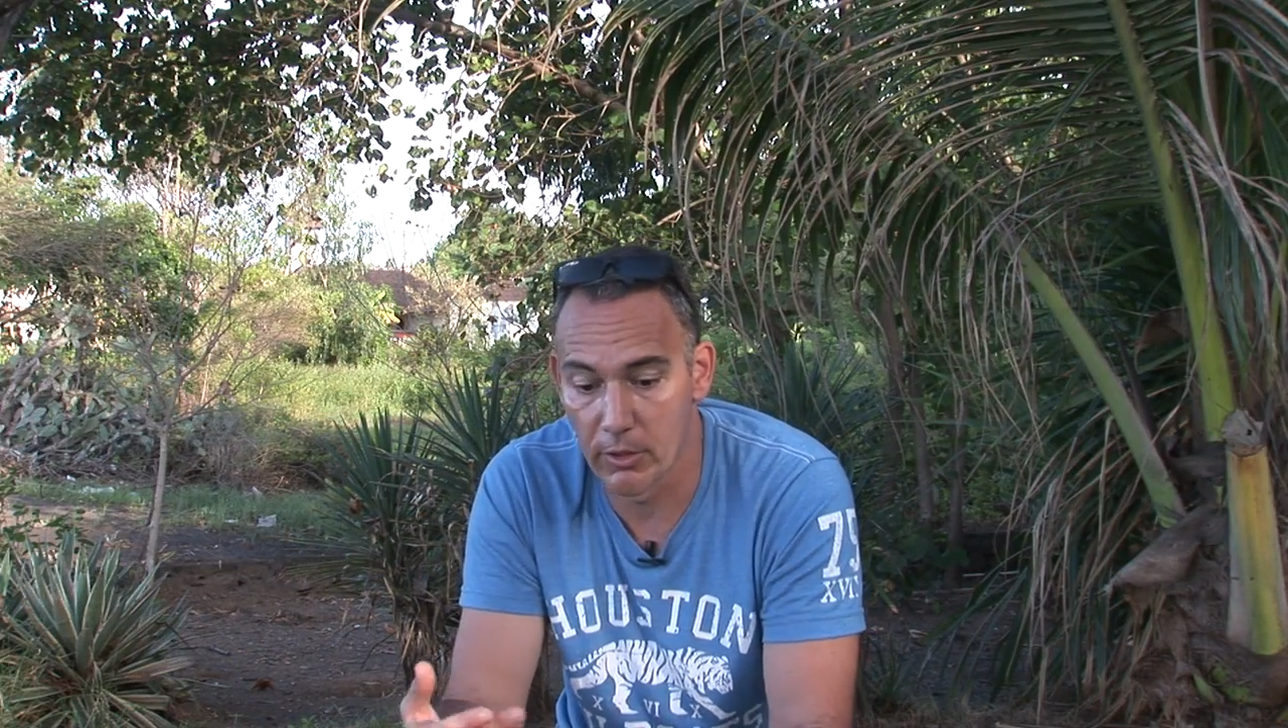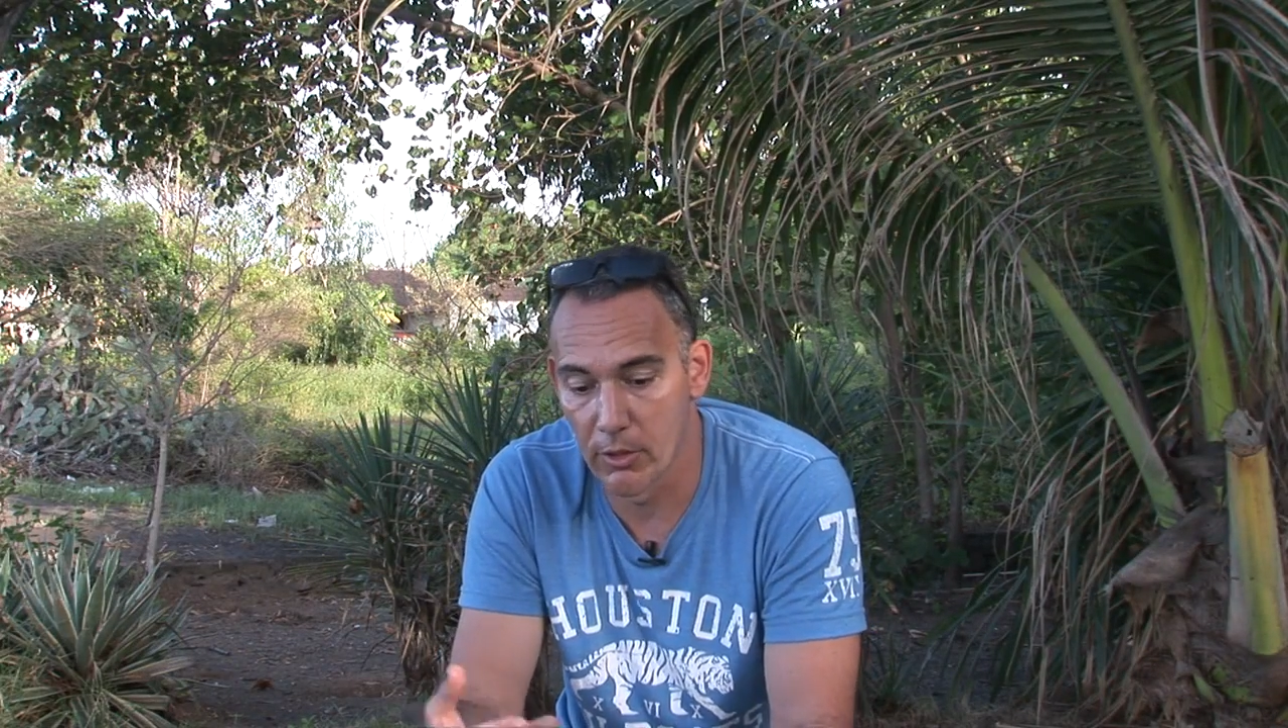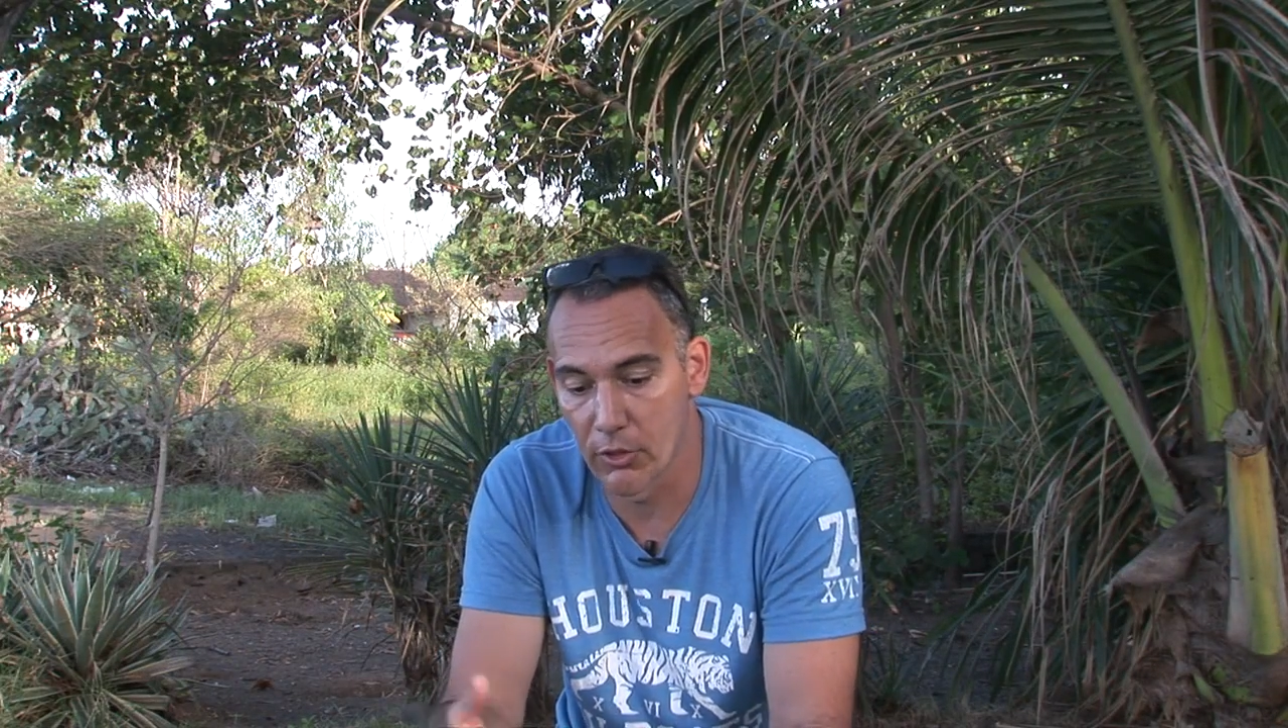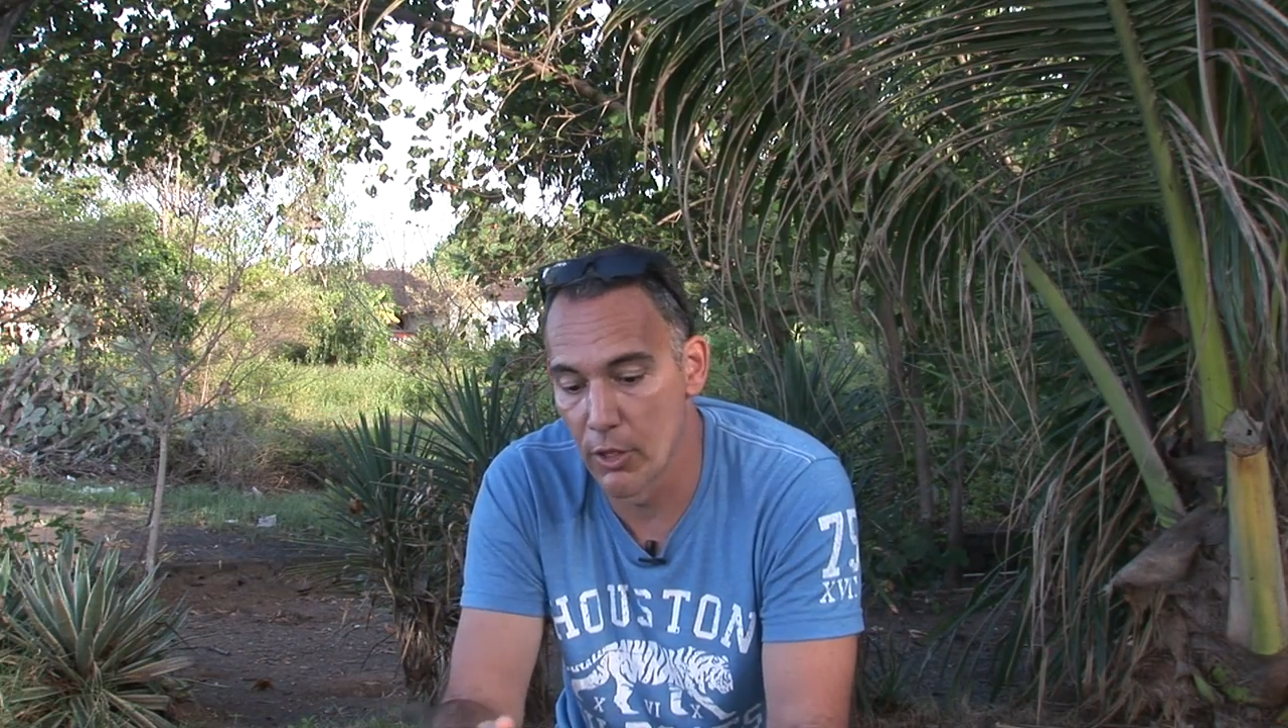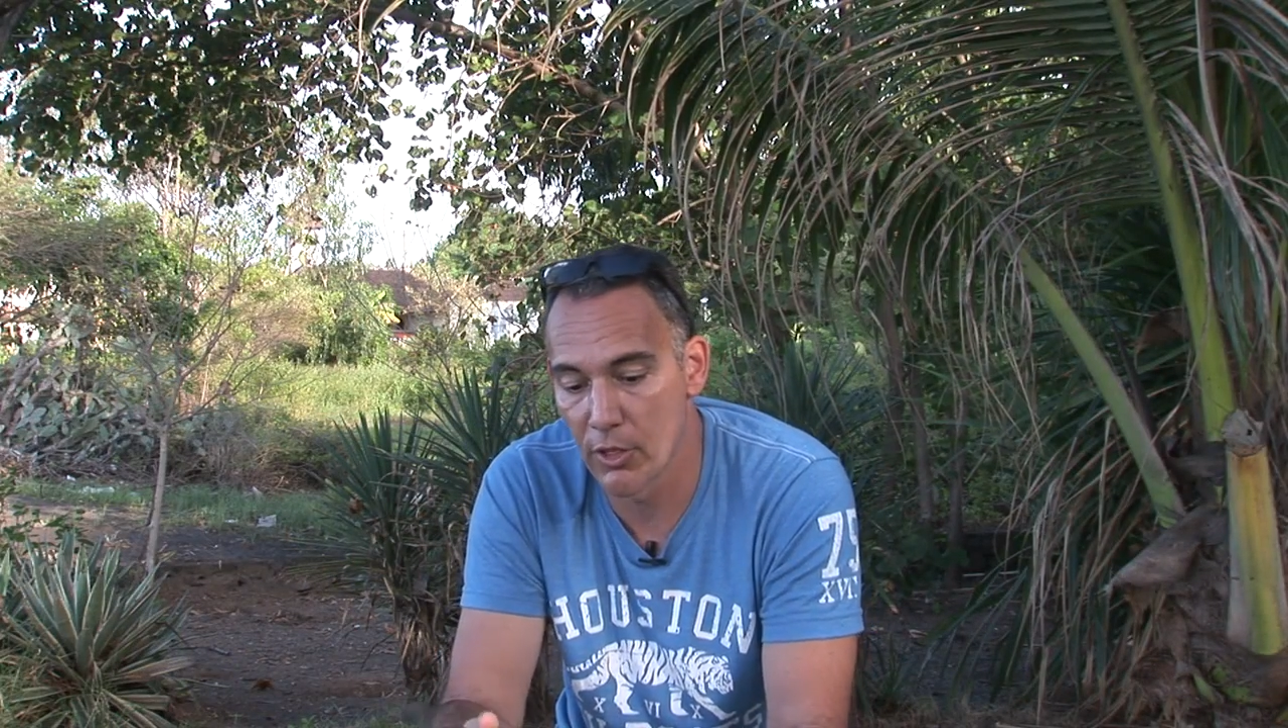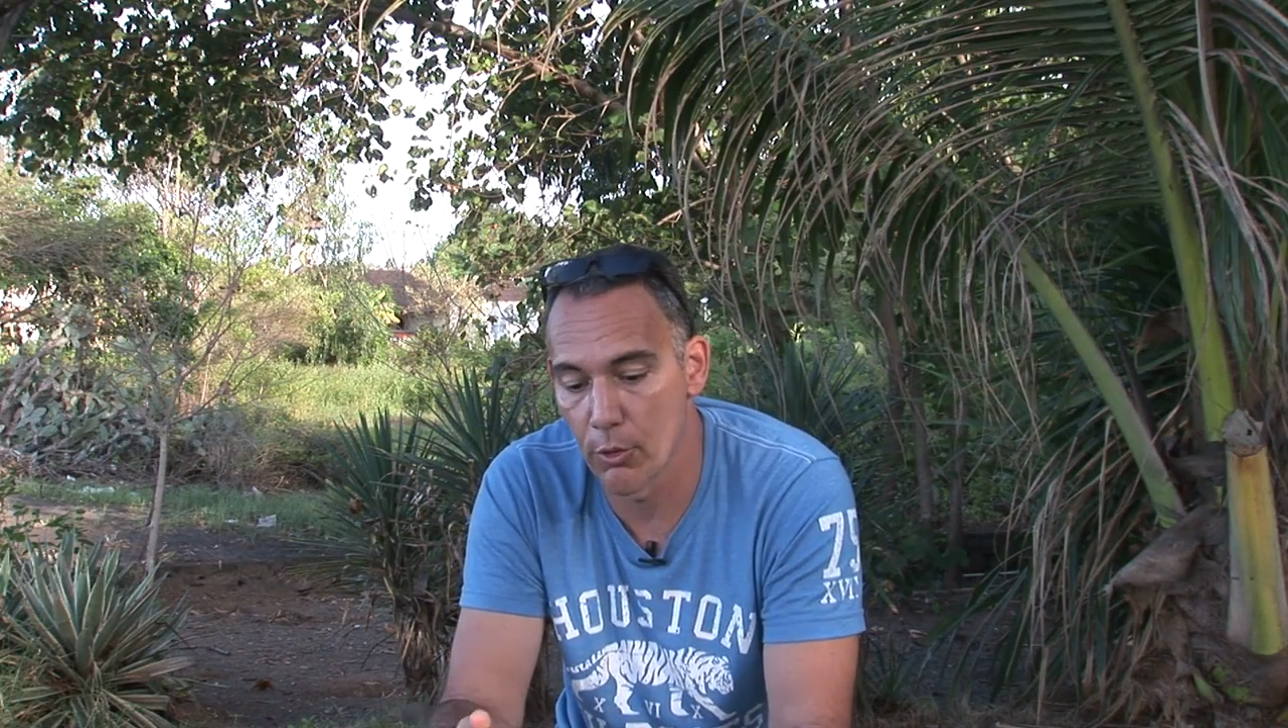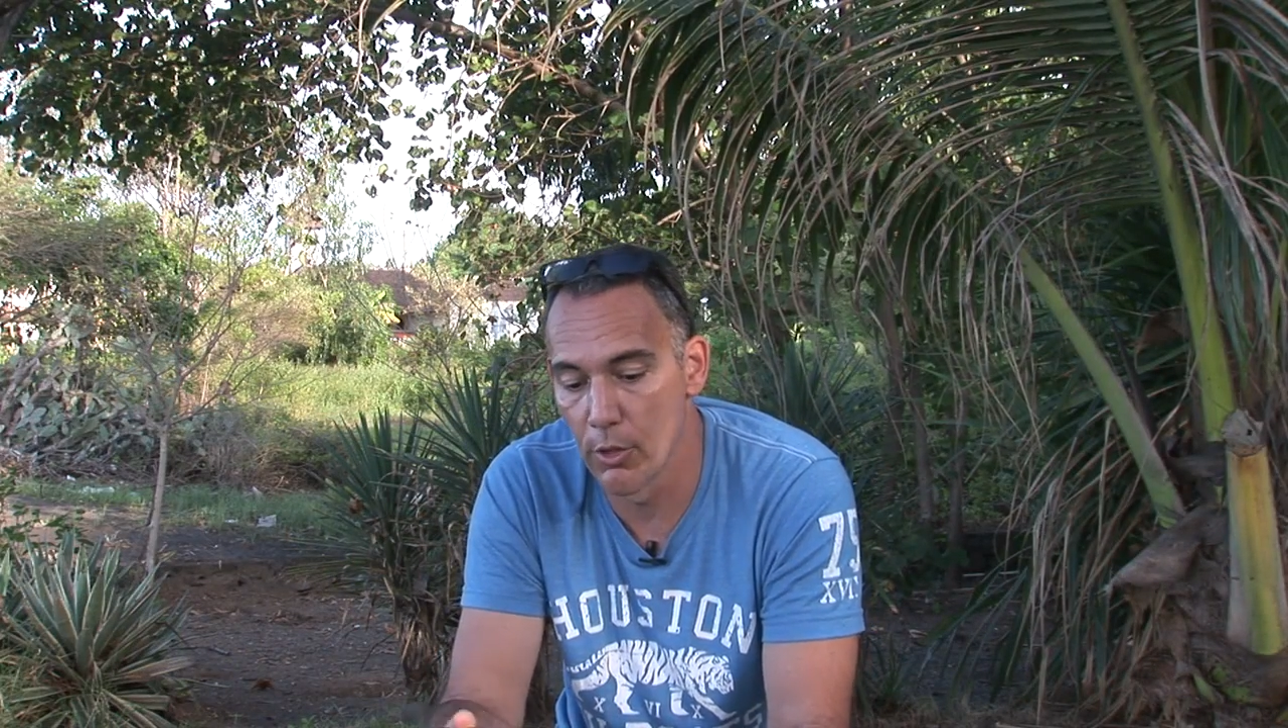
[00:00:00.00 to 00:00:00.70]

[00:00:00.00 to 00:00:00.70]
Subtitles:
the central